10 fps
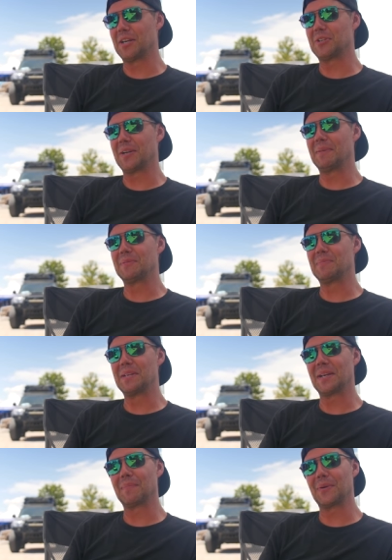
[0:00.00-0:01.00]
my dreams of
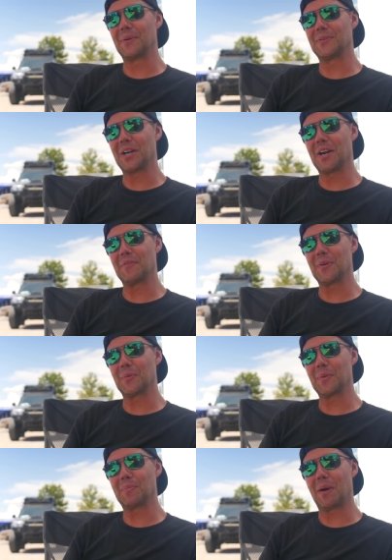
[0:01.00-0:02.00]
being a pro driver
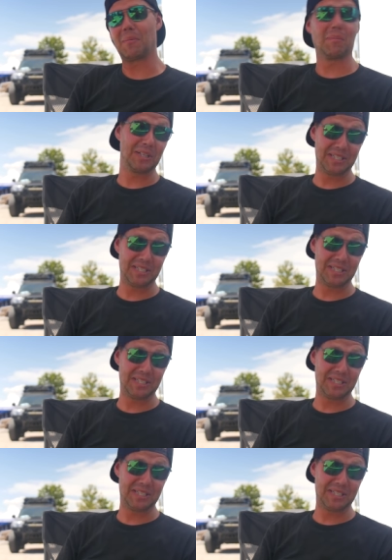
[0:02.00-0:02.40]
were probably